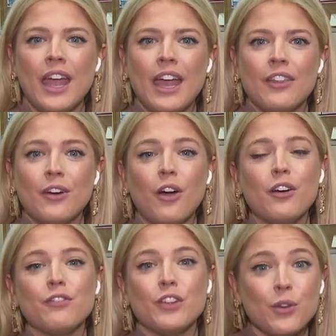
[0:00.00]
there are a
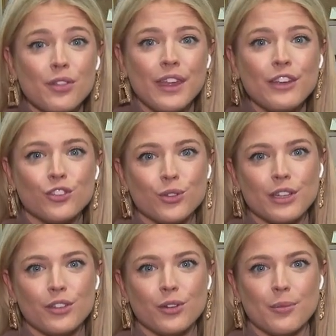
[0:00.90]
few things you can
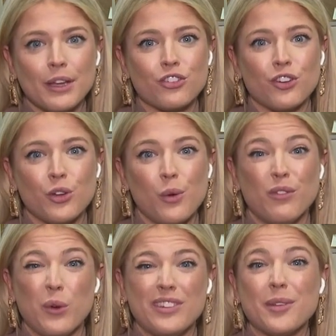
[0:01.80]
do to make sure you
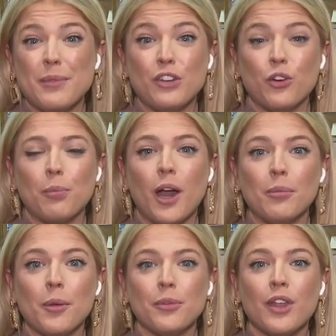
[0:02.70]
avoid some major
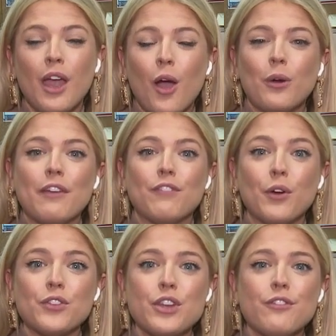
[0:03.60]
problems. Okay, first and